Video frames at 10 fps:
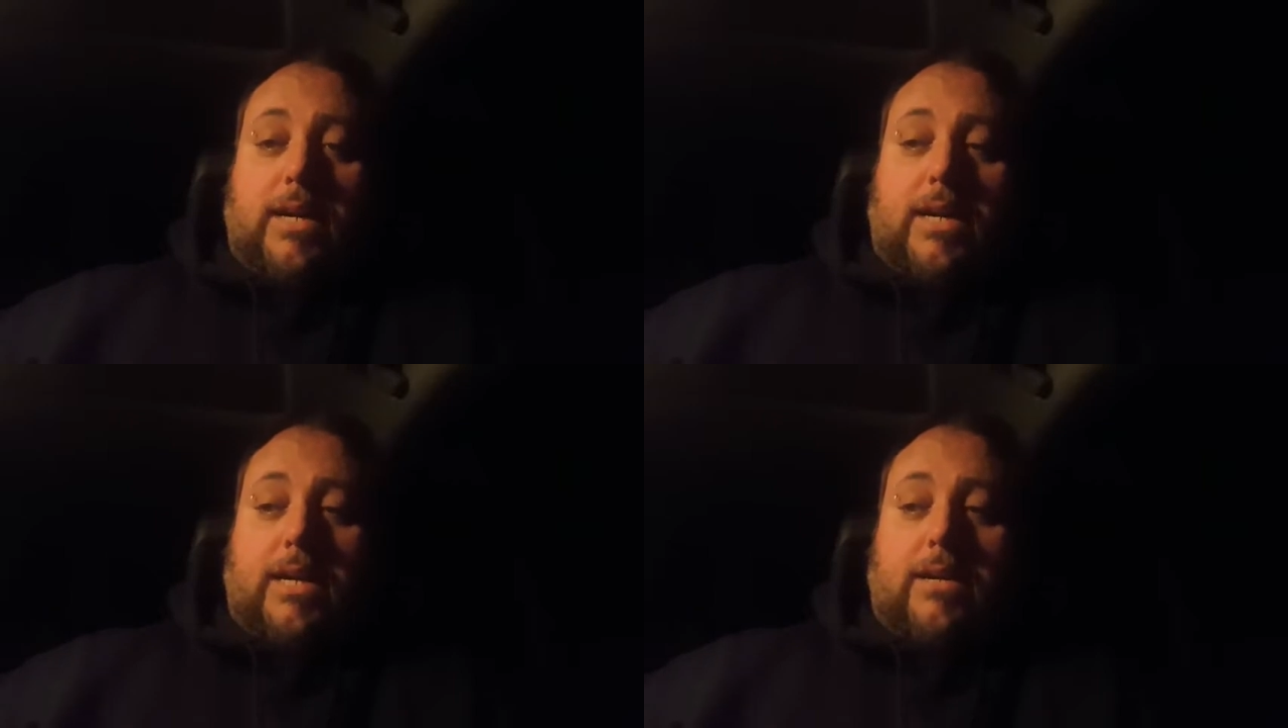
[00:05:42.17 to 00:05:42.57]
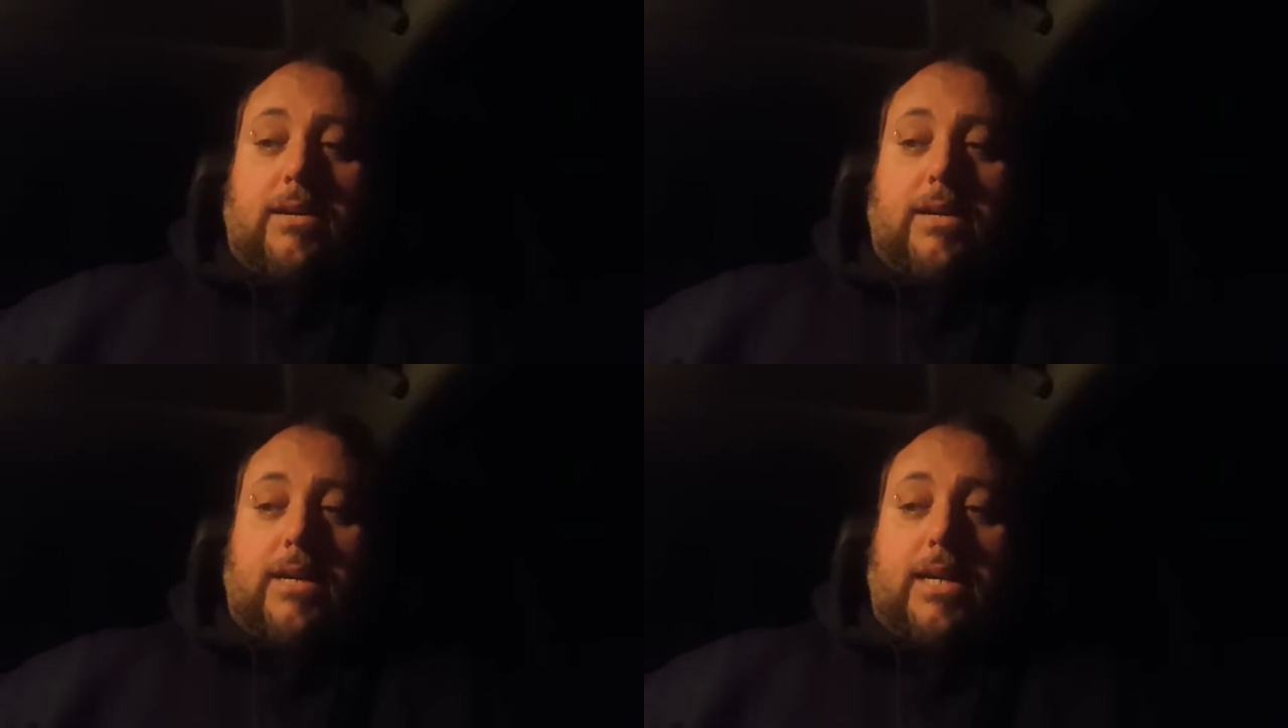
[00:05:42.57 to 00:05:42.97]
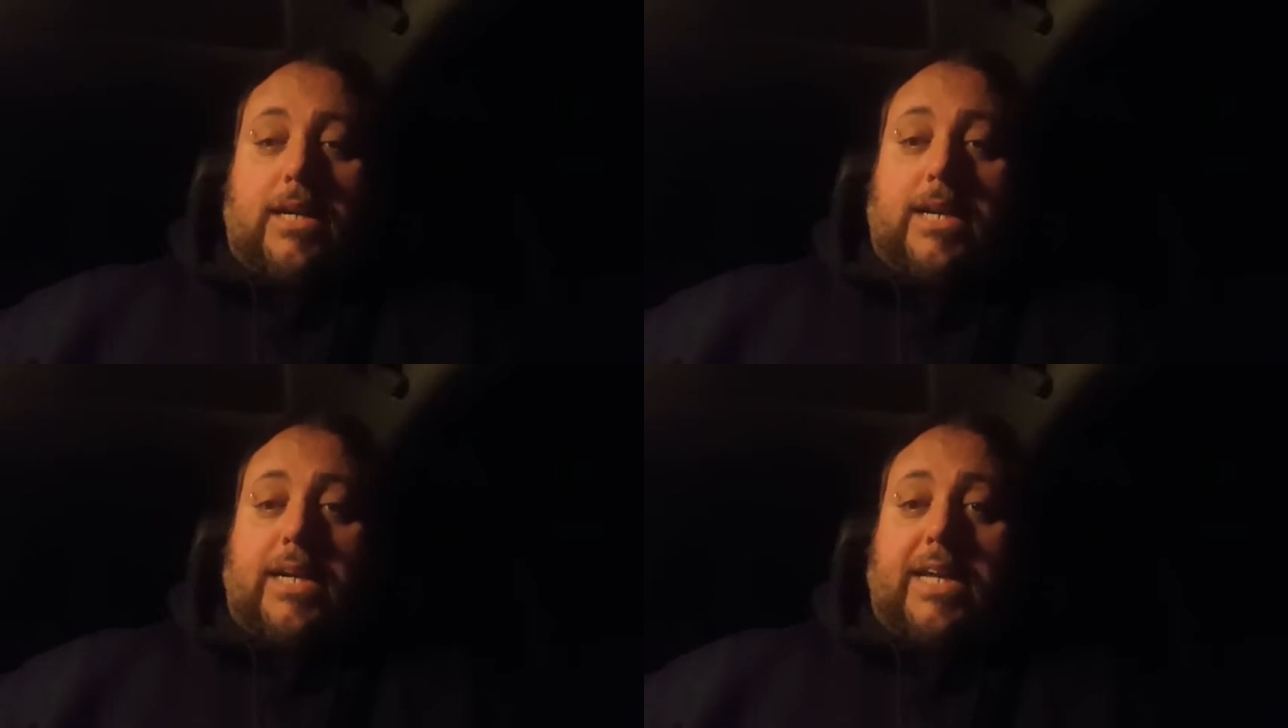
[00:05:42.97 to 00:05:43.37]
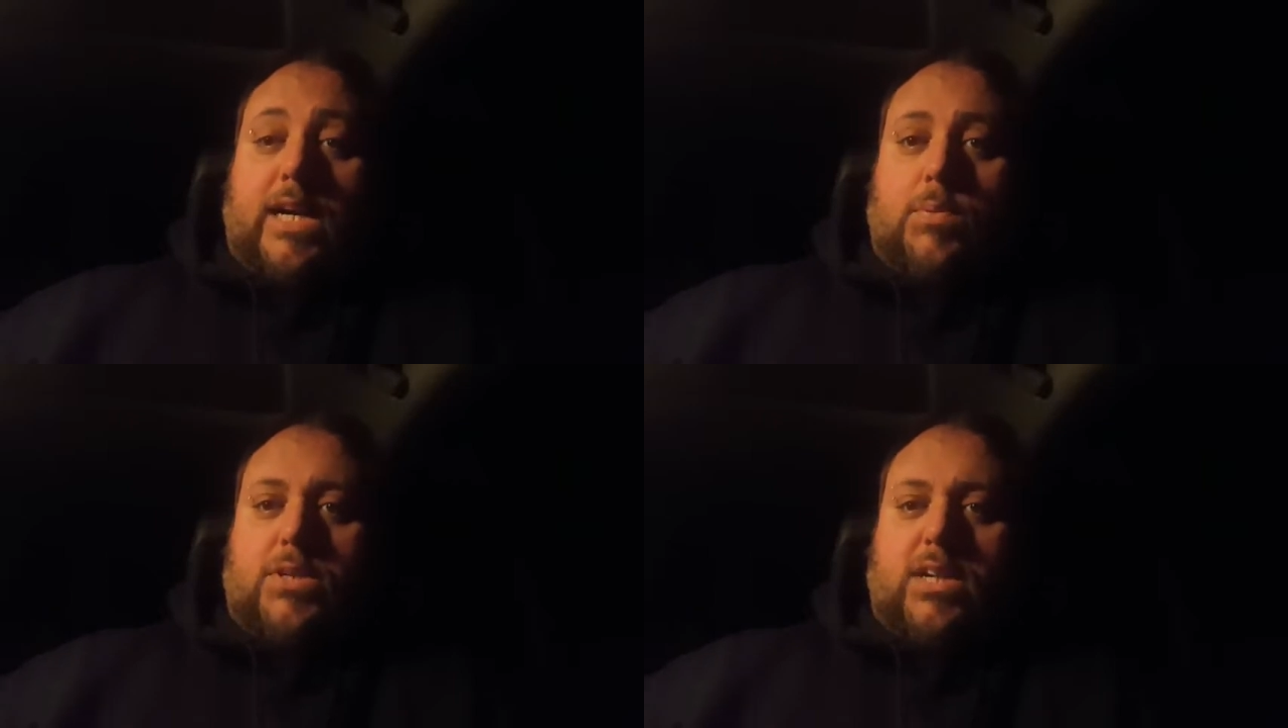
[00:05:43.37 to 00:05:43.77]
And it kind of
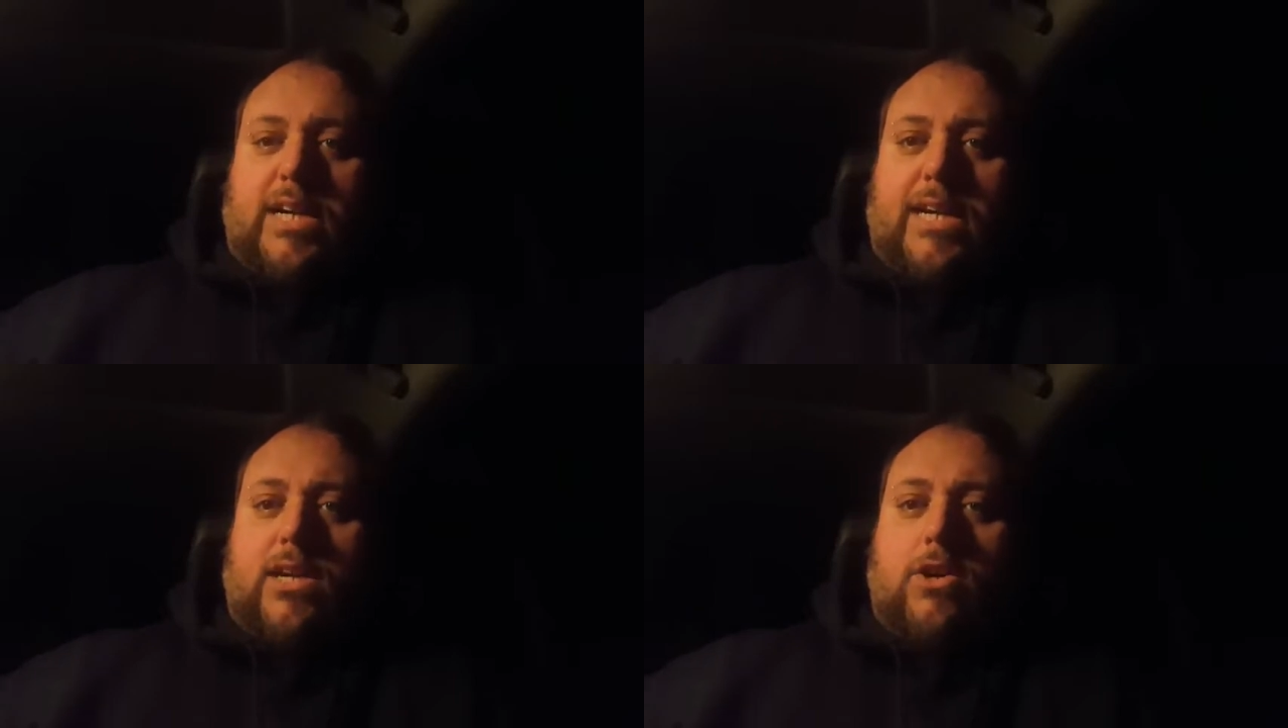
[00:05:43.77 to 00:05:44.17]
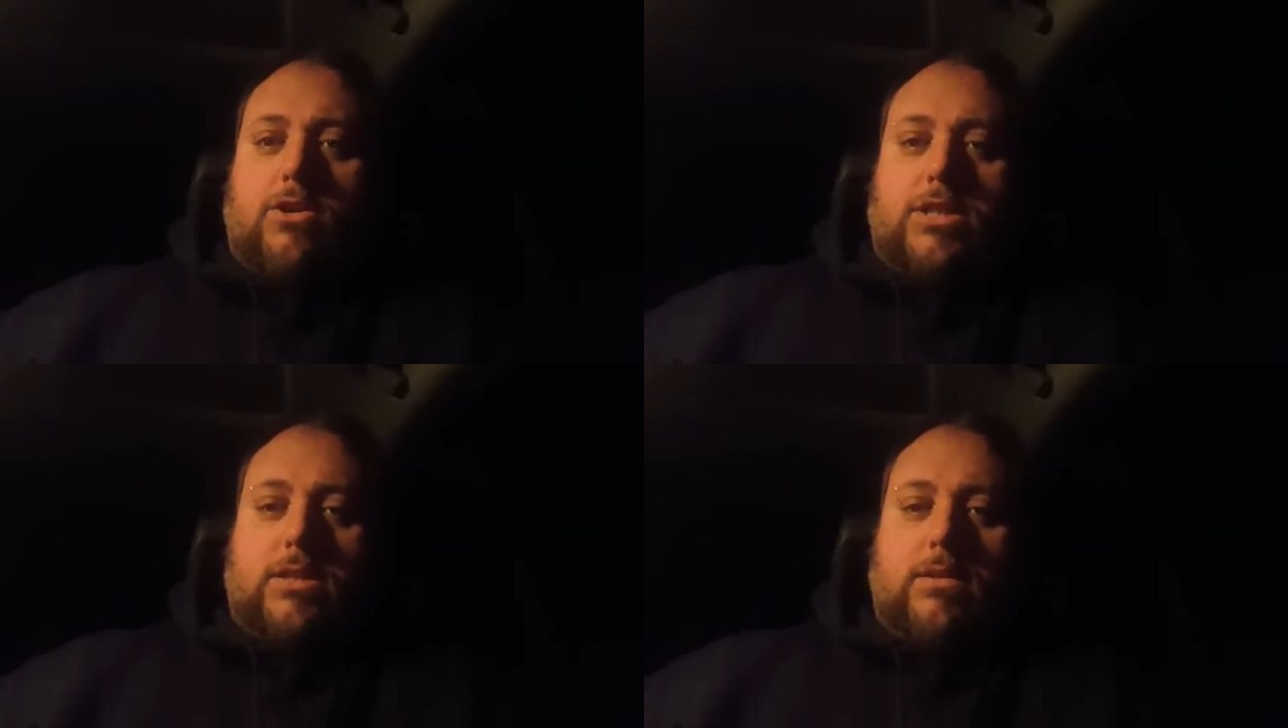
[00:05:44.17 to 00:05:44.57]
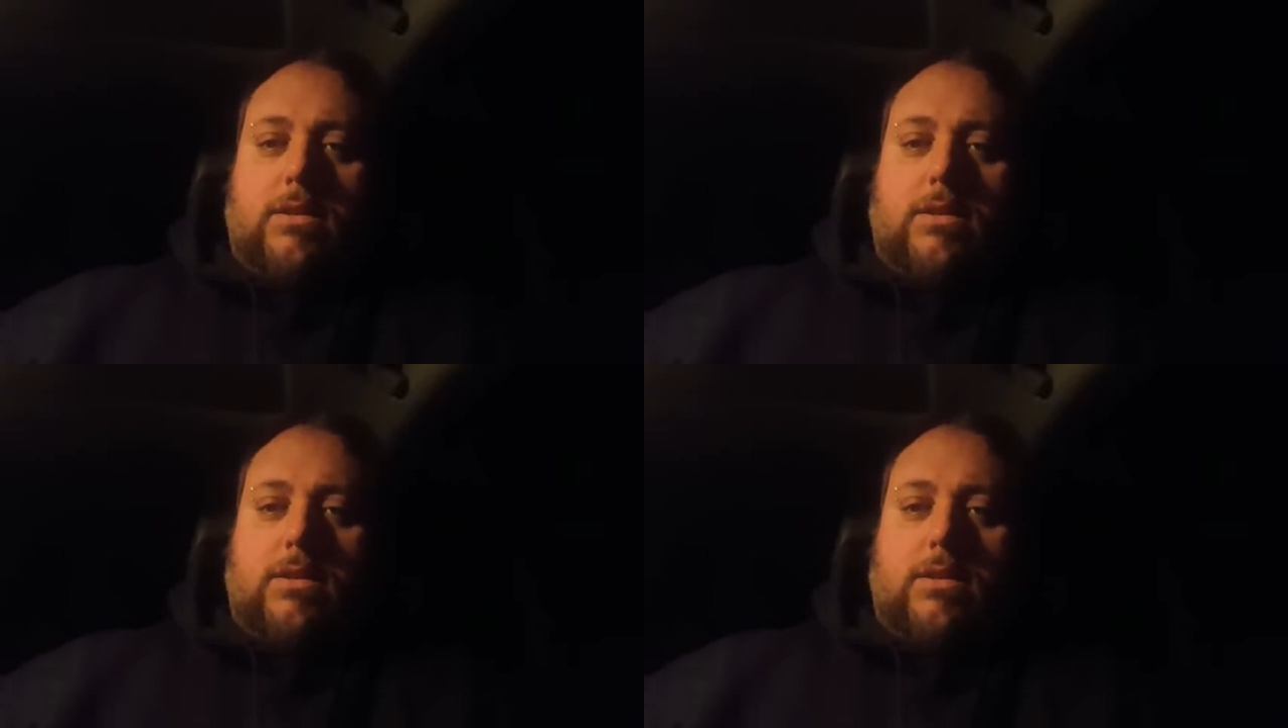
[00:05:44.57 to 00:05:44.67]
helps you, it kind of hurts you.